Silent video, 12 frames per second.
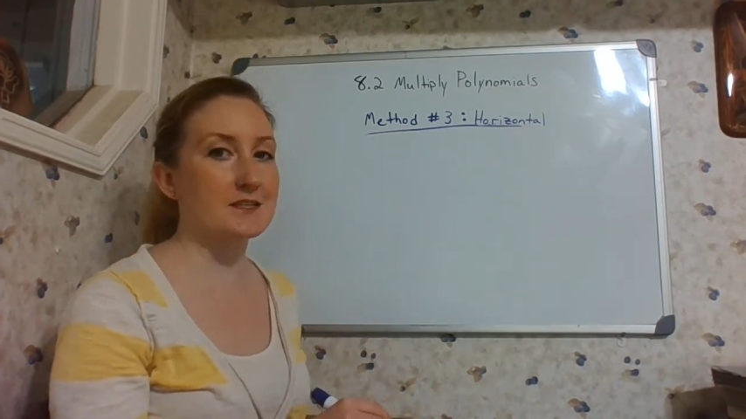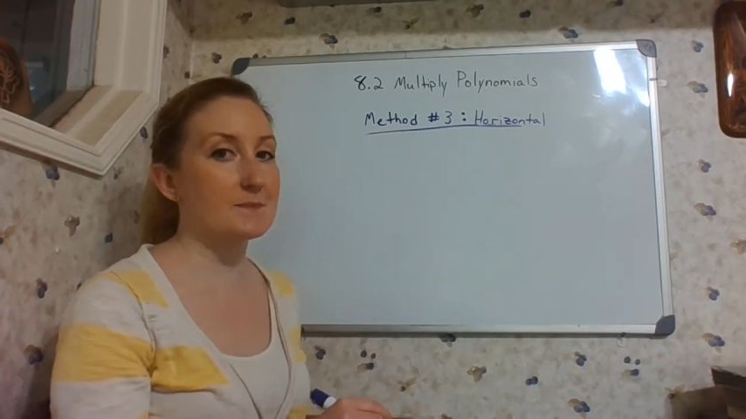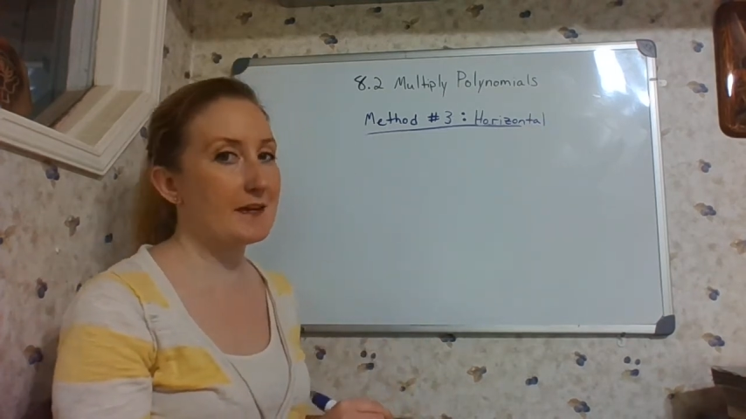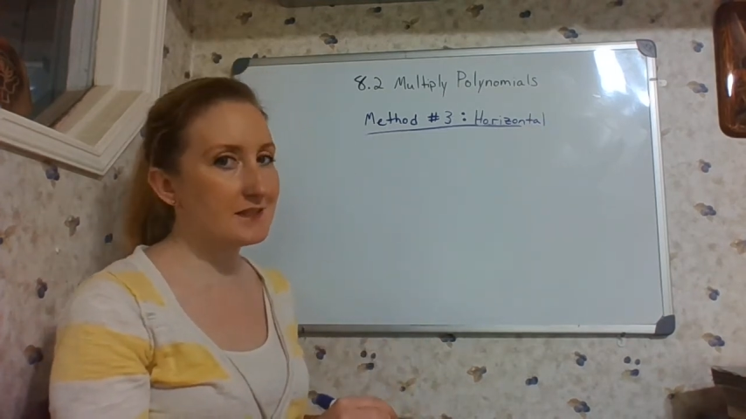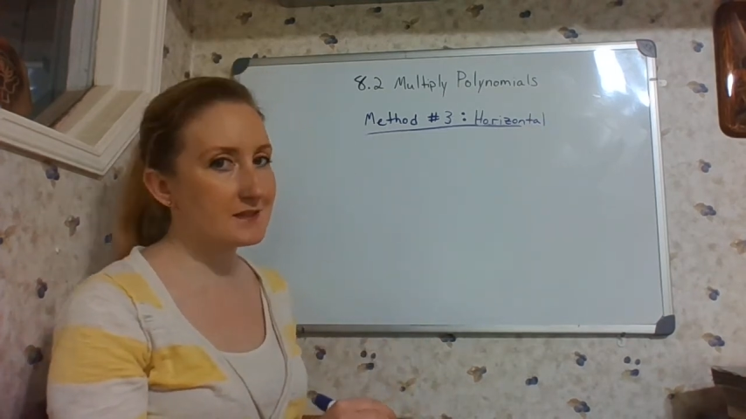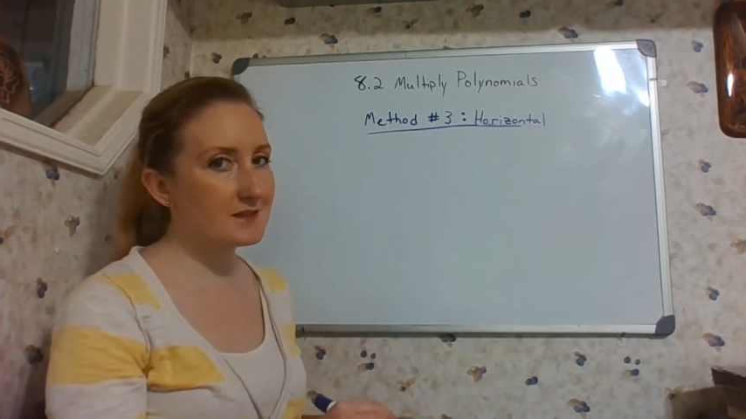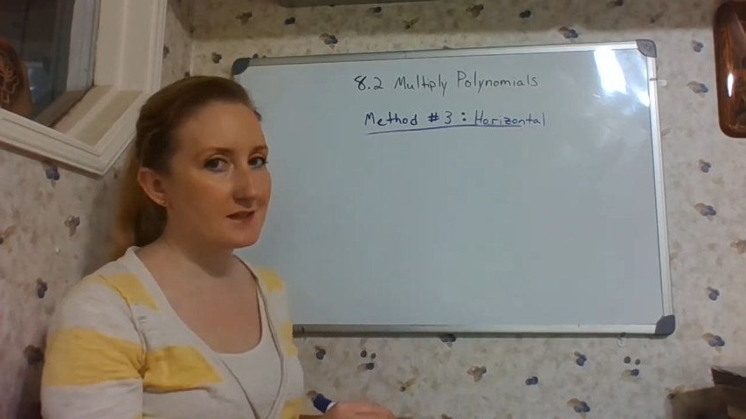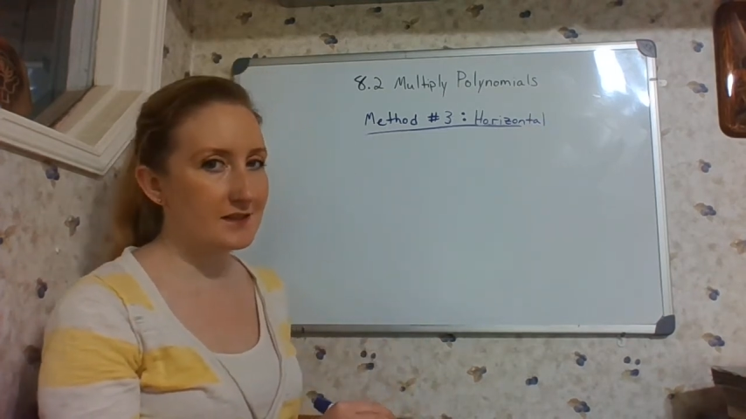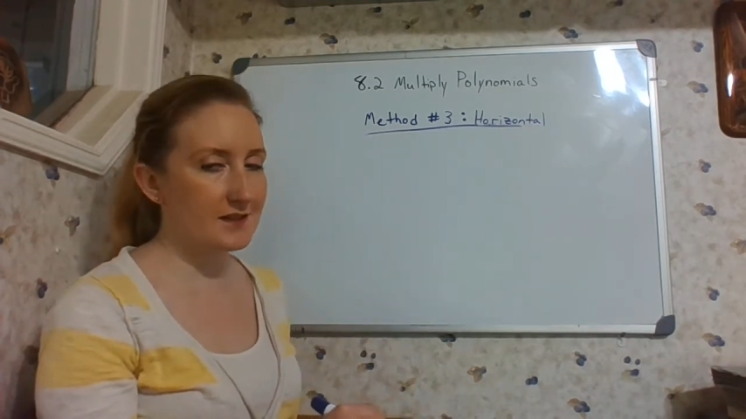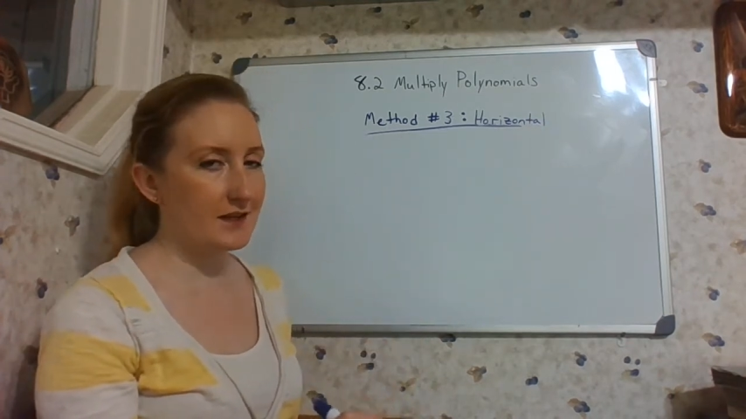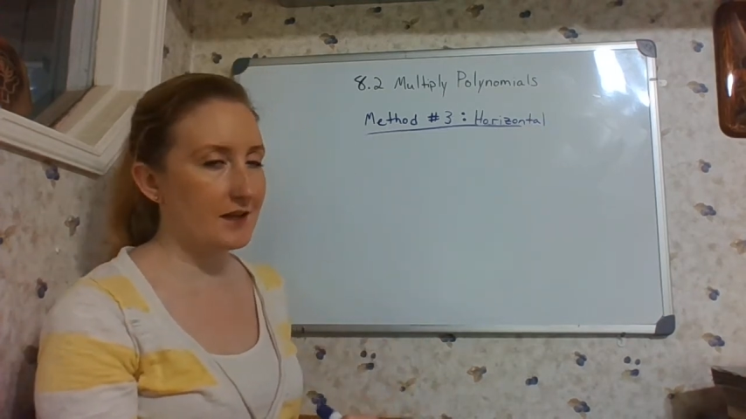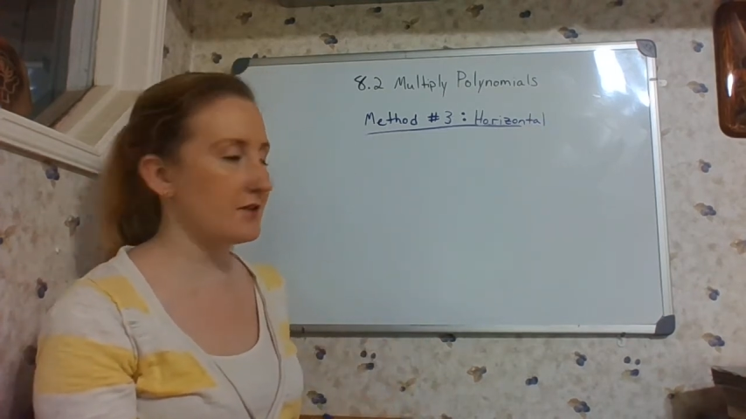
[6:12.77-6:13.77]
space than
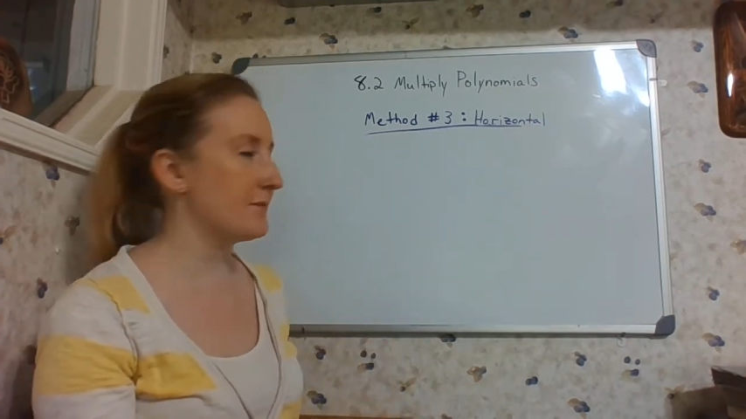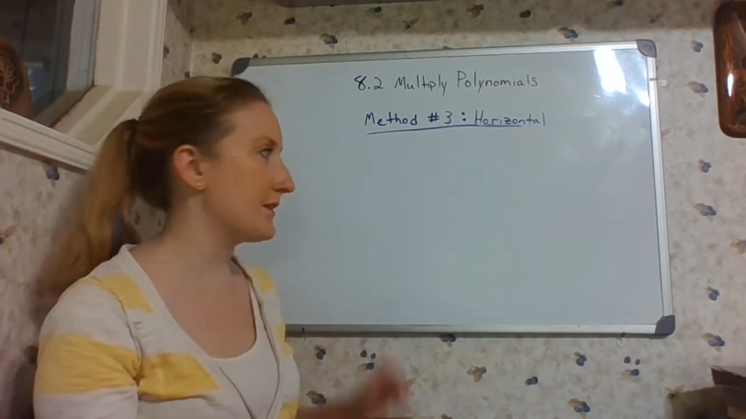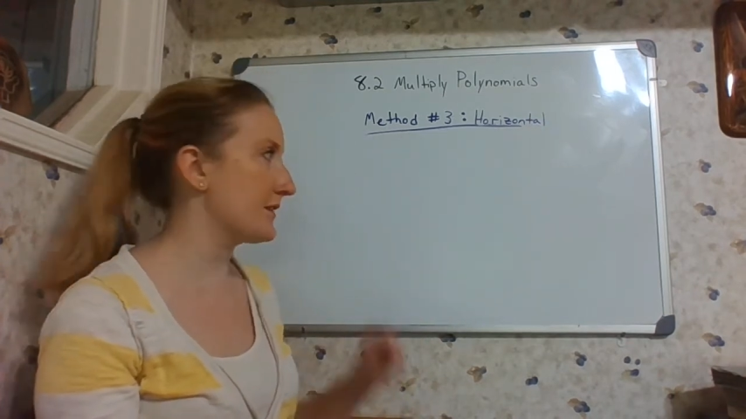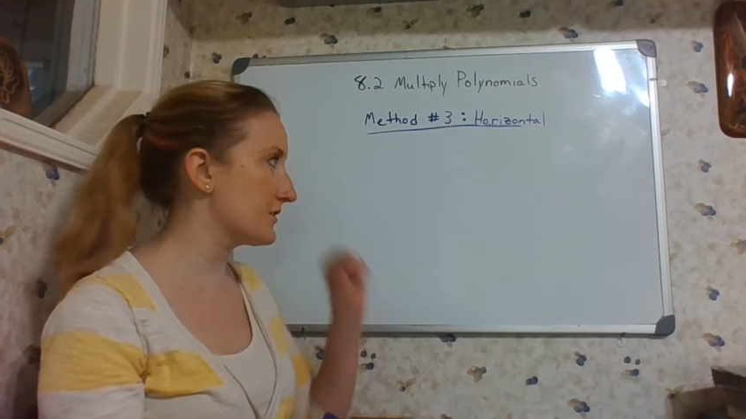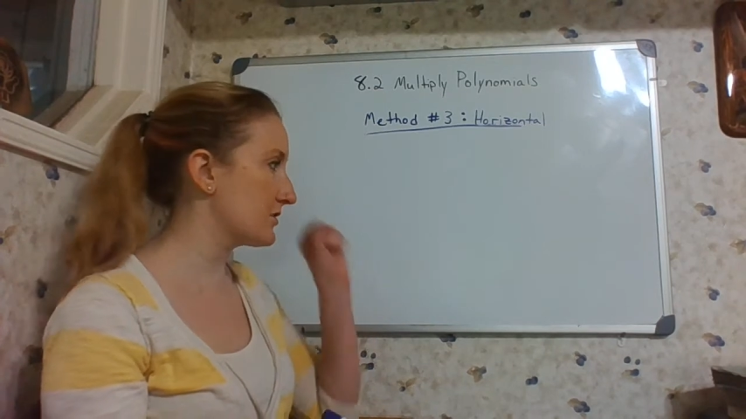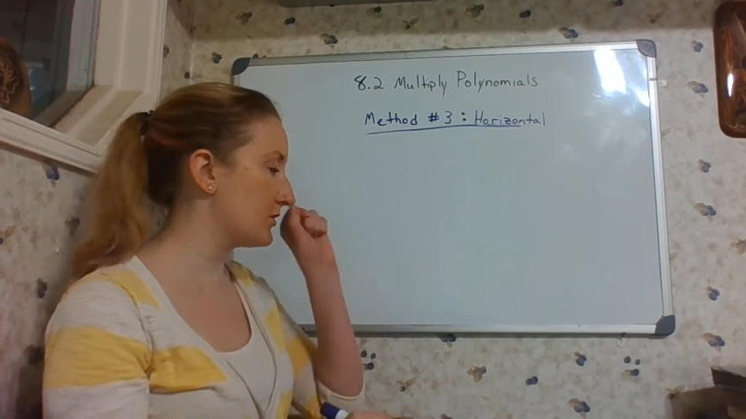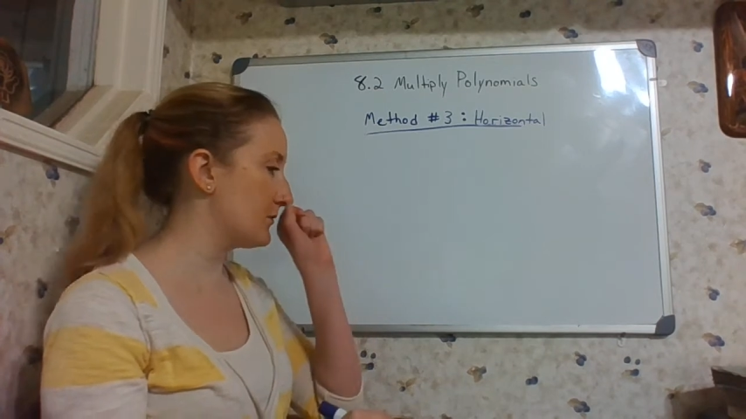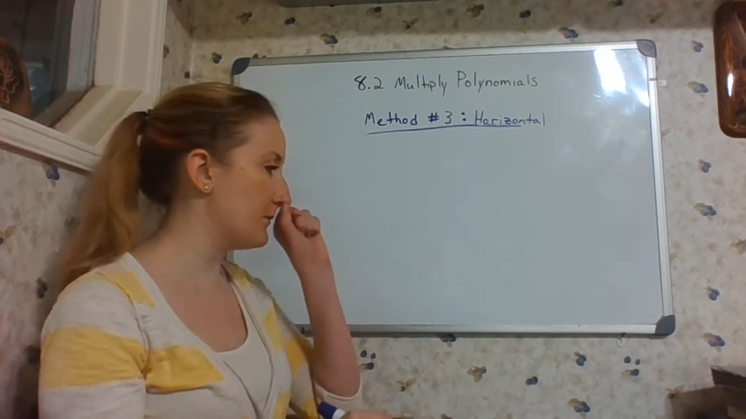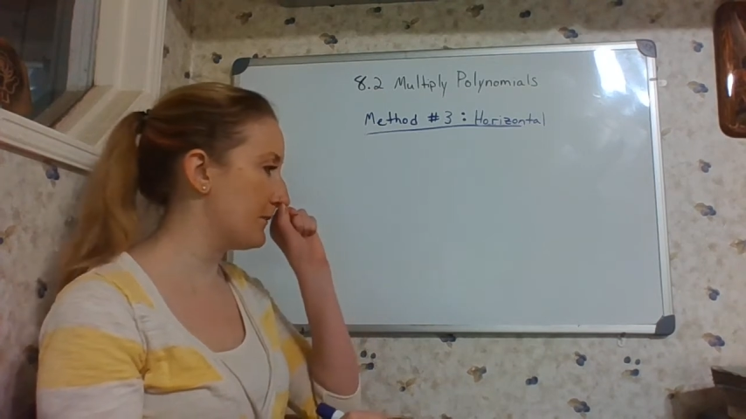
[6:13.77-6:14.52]
the other methods do.